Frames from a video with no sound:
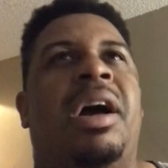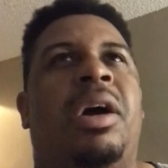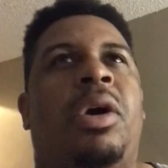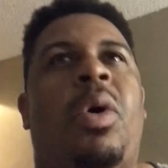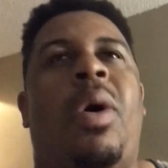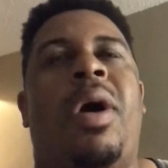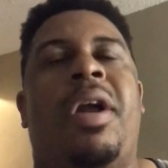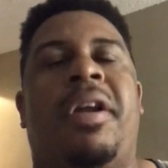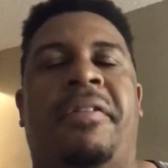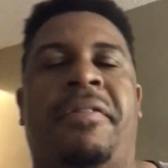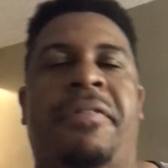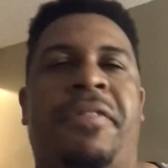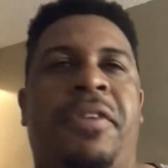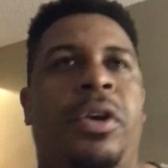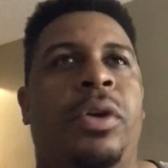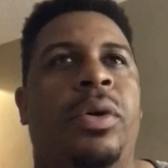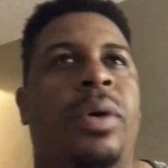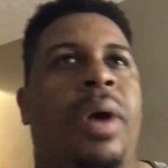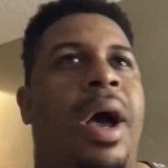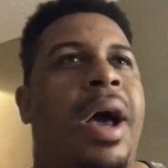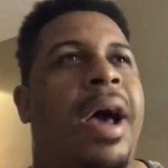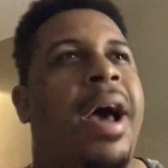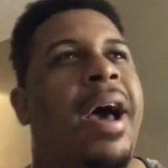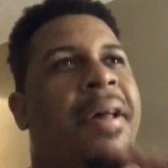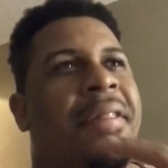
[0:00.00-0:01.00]
quite a
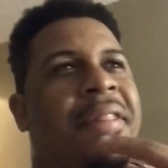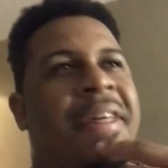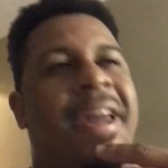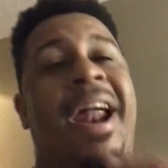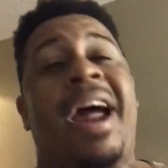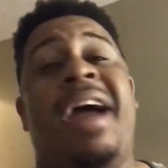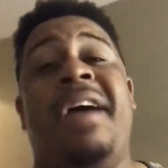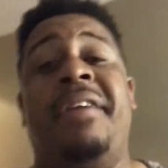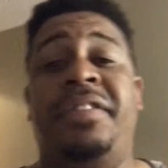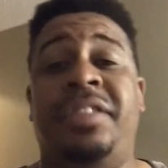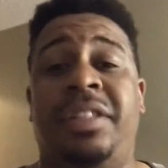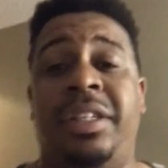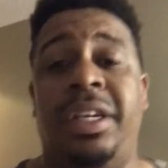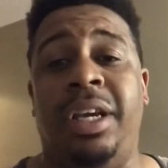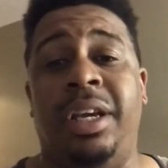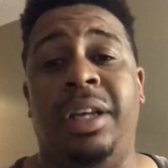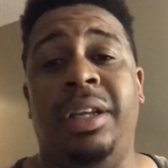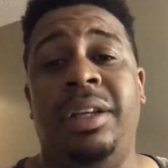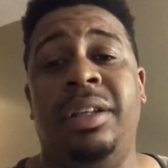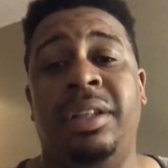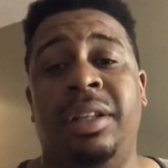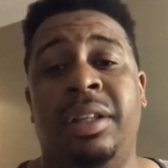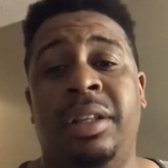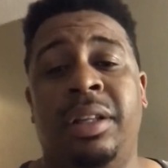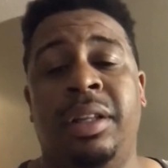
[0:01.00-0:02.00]
few that I've
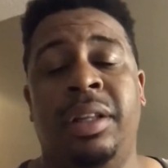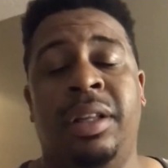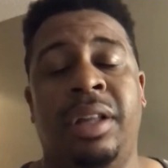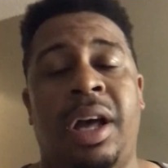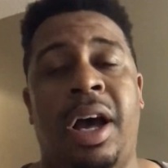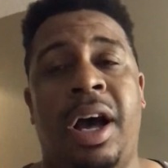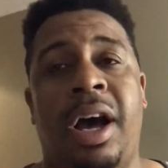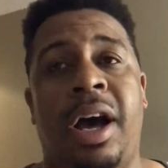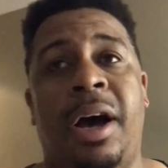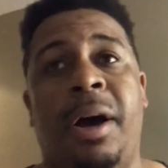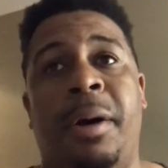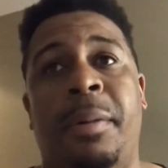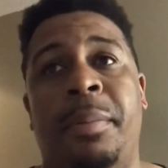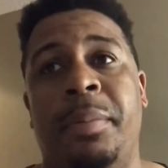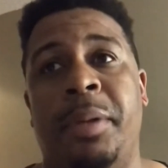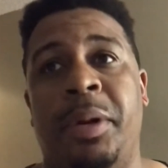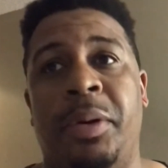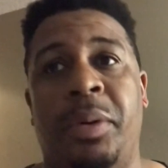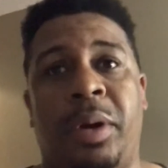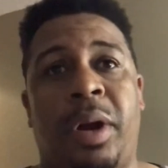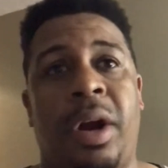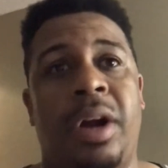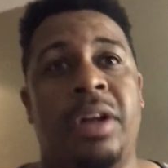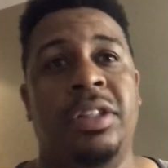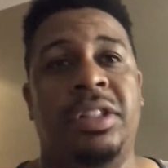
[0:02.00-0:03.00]
seen in
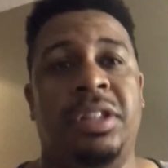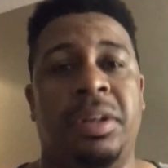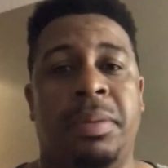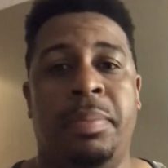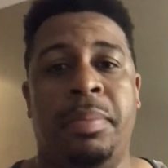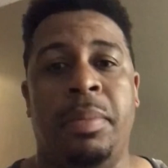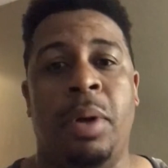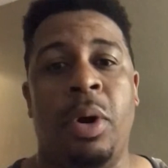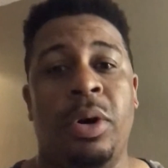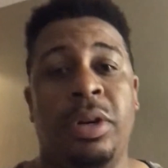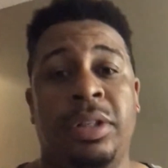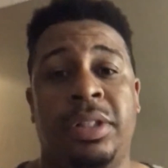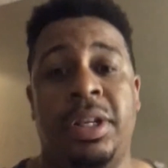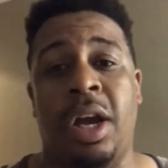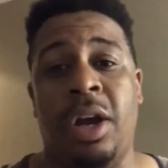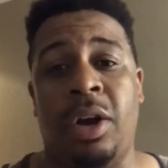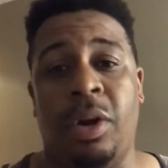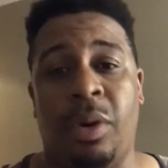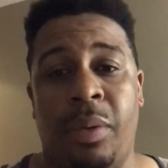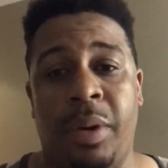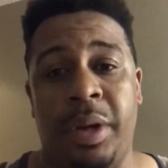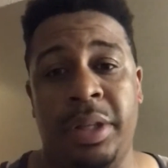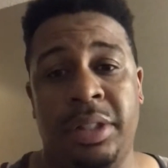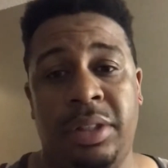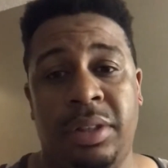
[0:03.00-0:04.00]
regards to
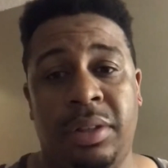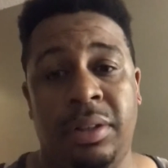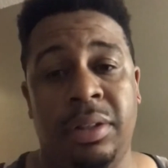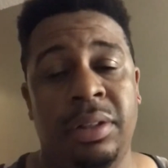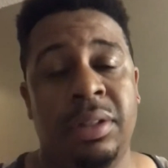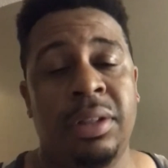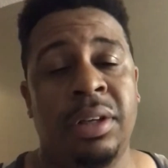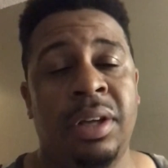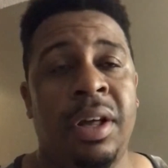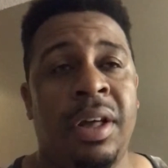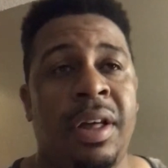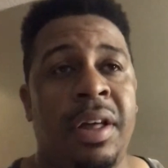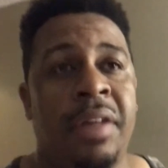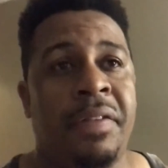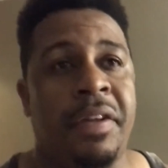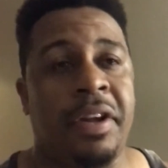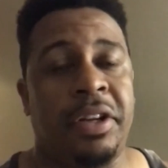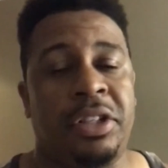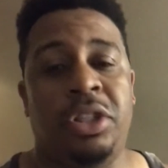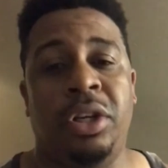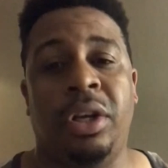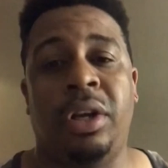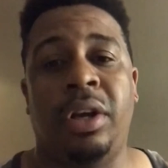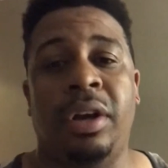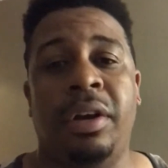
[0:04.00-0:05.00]
motorcycle rental
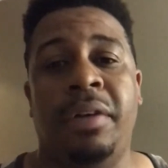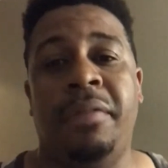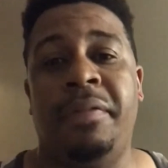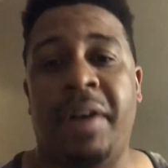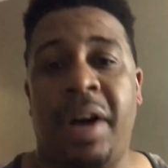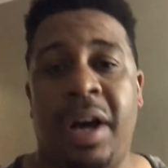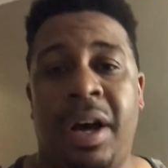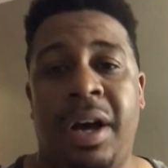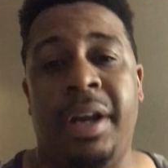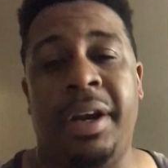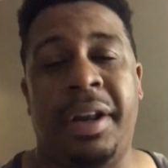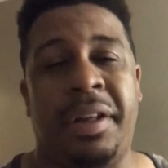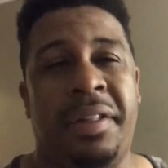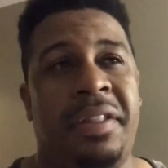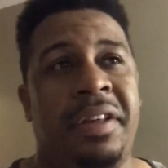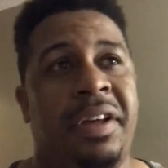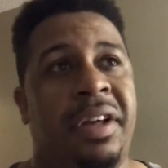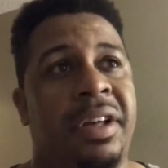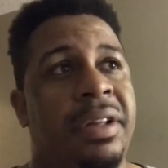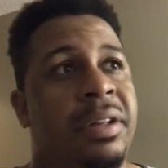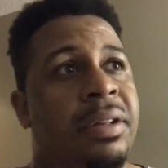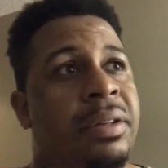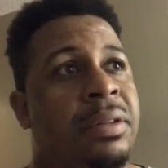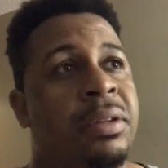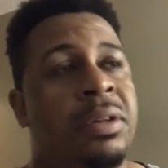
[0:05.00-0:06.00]
that you can find. I think
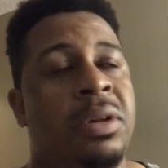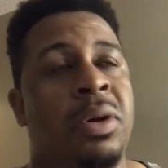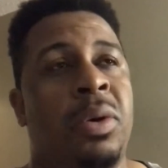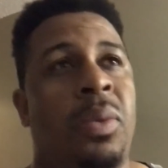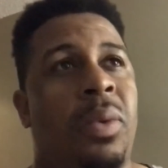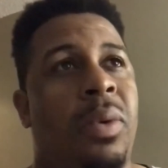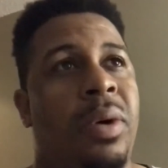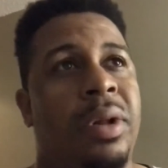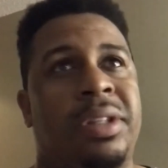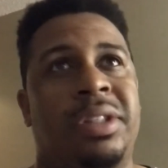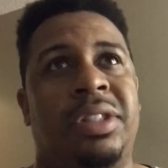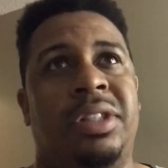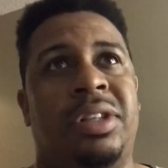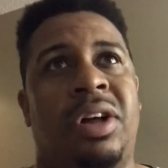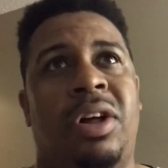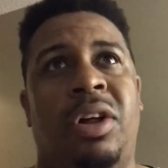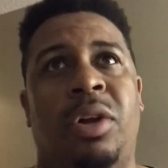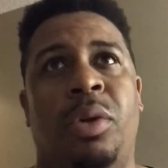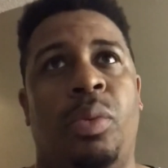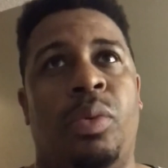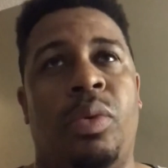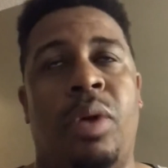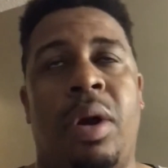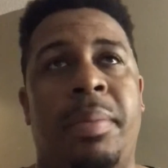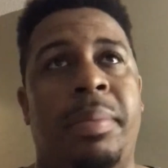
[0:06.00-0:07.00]
one's
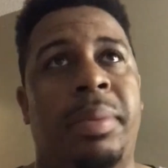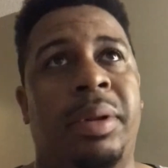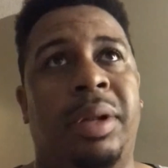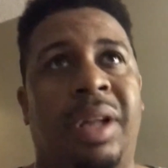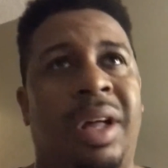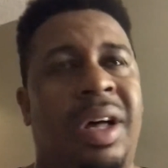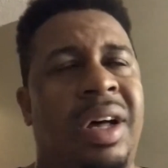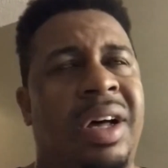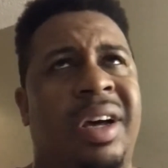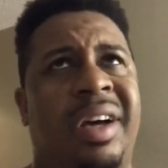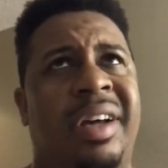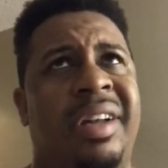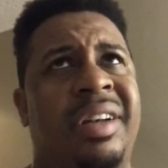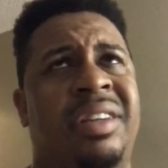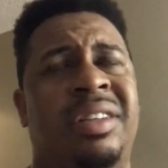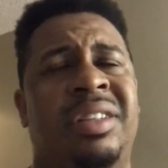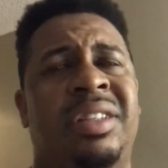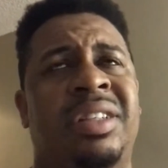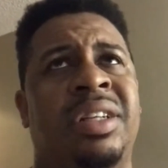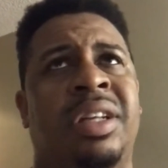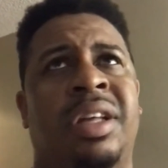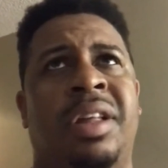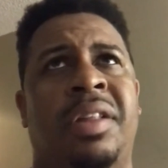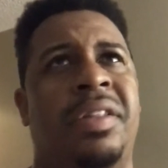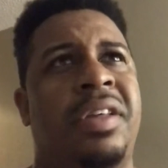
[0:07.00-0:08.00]
called Rumble On.
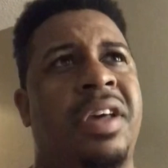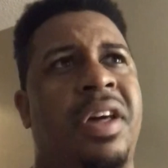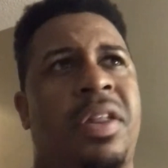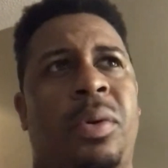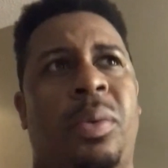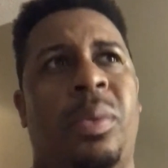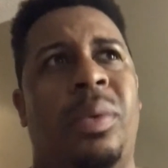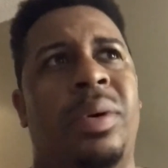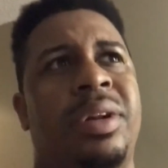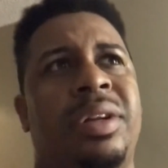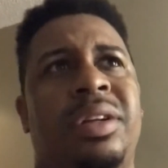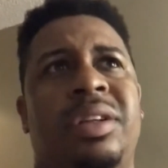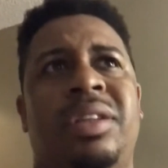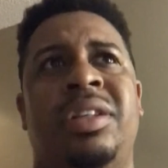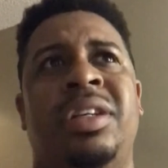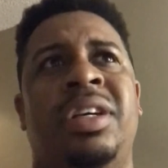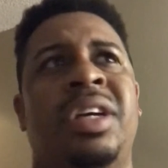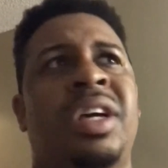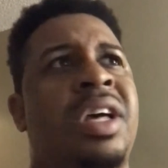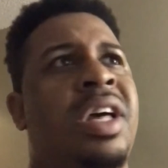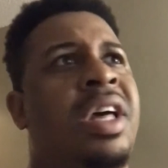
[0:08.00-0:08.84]
The other one